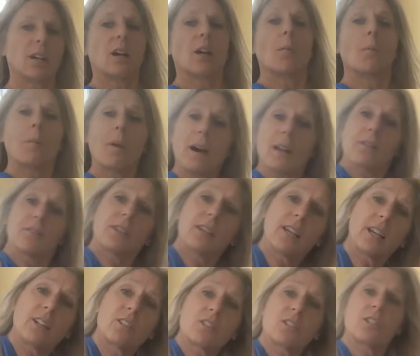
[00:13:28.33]

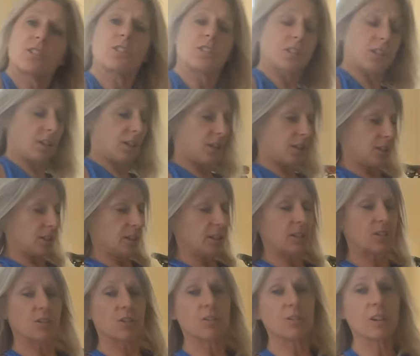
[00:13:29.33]
modifications to
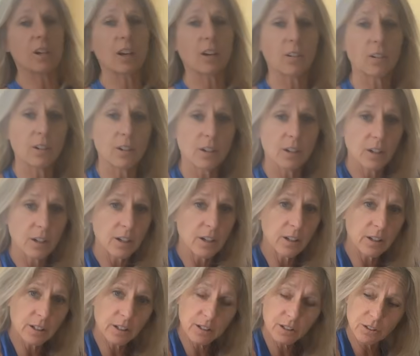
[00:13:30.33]
let you know
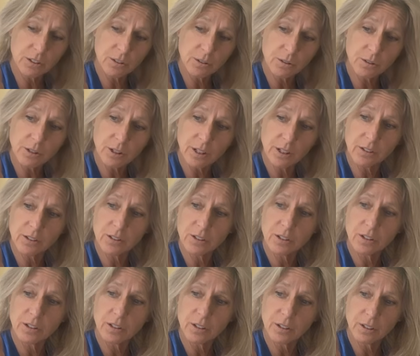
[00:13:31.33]
we can do things
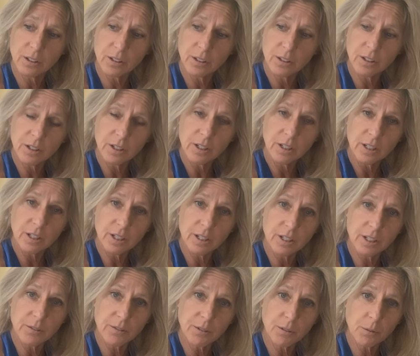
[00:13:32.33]
in
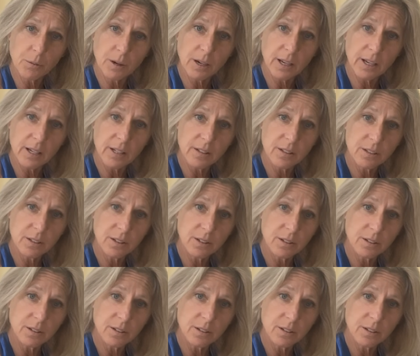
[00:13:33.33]
different ways.